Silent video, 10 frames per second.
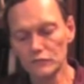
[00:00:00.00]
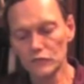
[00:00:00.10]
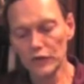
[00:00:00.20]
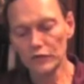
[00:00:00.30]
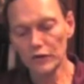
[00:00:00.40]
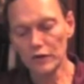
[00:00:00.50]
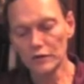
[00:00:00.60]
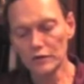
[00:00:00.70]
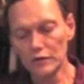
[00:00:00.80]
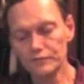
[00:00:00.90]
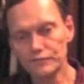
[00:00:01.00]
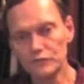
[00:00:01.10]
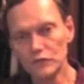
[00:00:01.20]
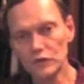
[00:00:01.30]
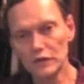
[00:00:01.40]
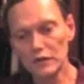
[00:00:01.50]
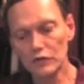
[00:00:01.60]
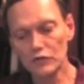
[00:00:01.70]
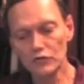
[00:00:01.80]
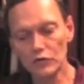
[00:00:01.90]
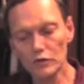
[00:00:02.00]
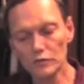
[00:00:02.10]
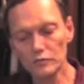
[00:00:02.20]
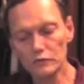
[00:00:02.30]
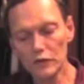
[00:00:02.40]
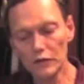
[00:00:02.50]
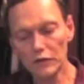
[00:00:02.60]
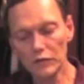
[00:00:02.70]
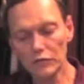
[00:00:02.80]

I tried to get control. I